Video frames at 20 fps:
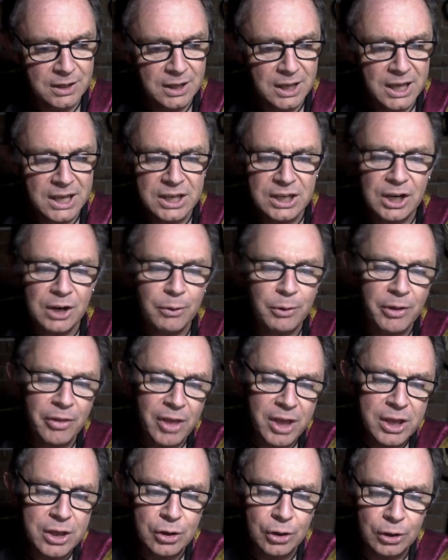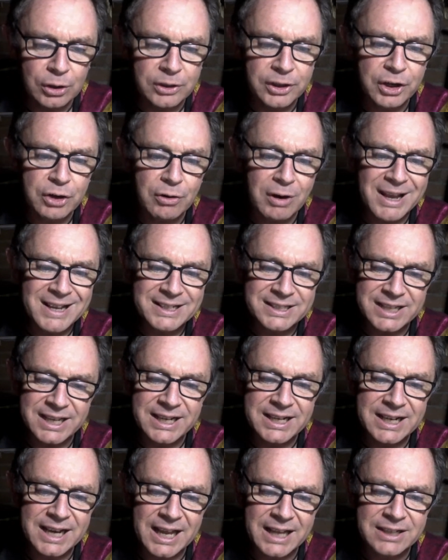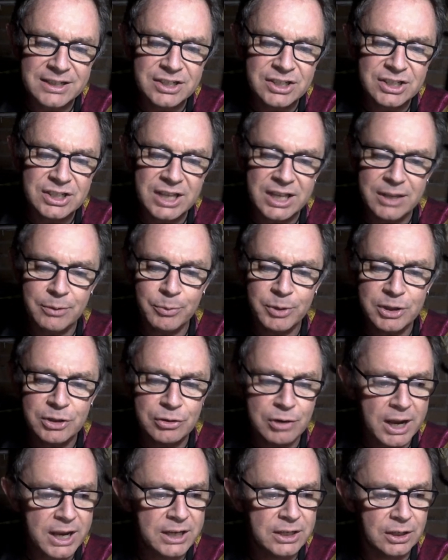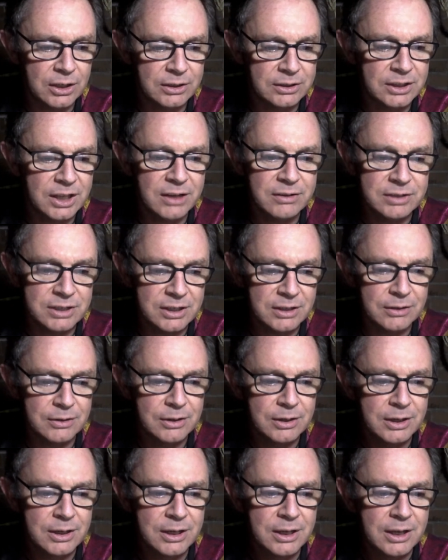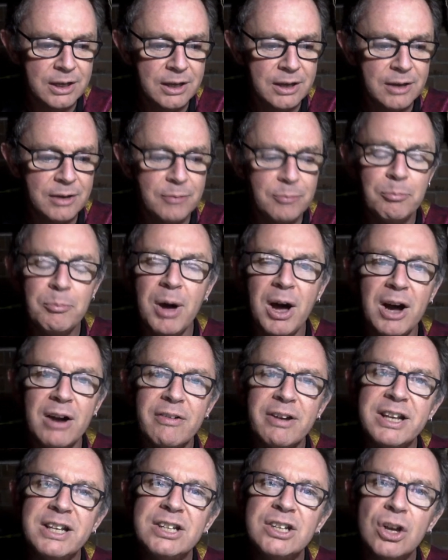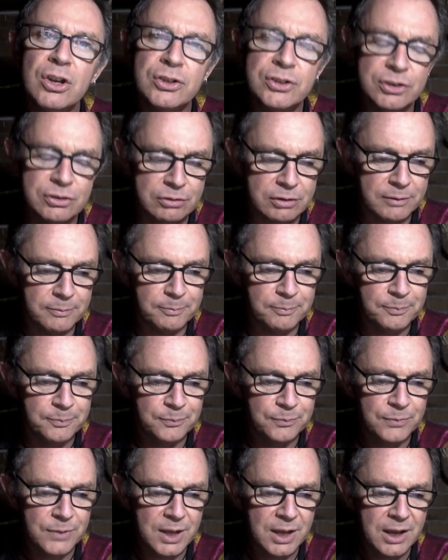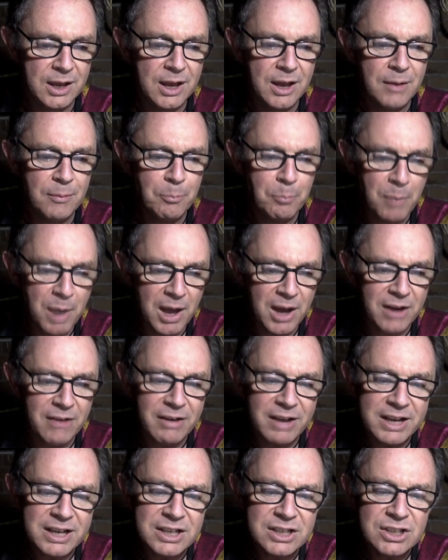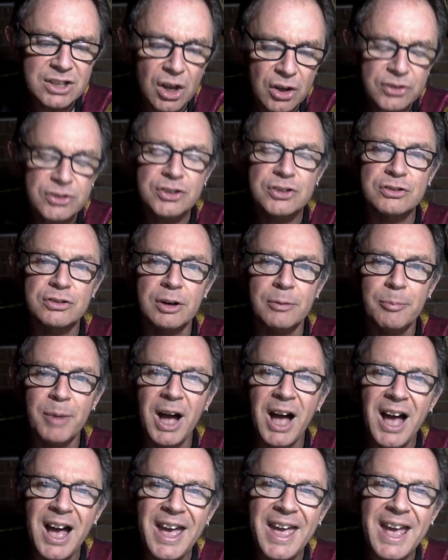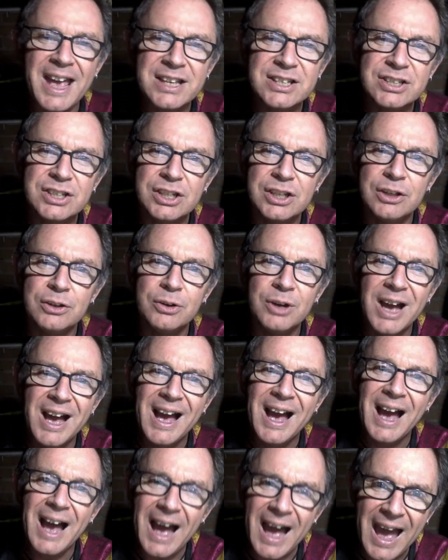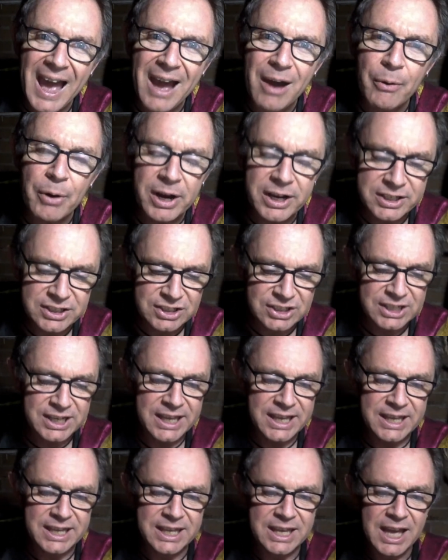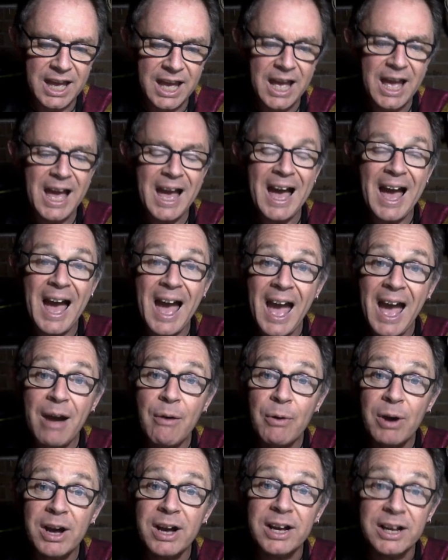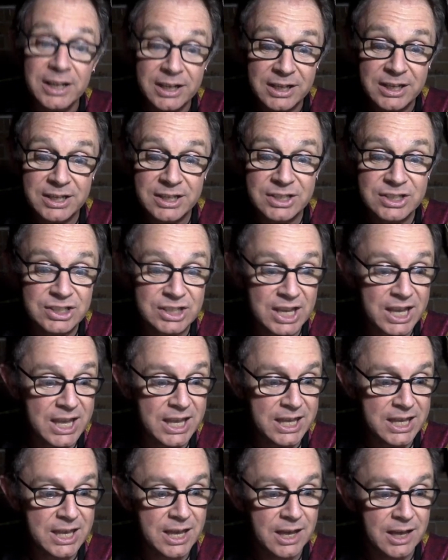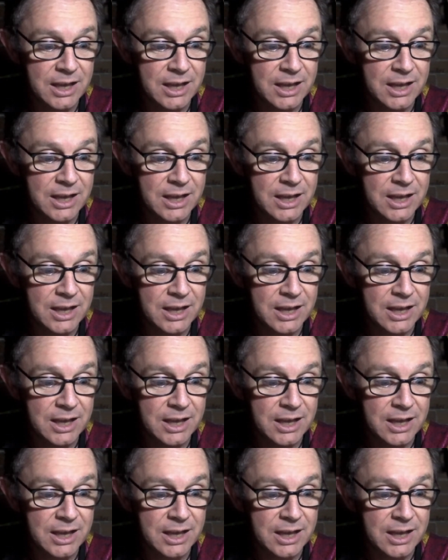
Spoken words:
You know what they call the great inland sea we trade on, don't you? Mare Nostrum. Mare Nostrum. I ask you, our sea. Our sea.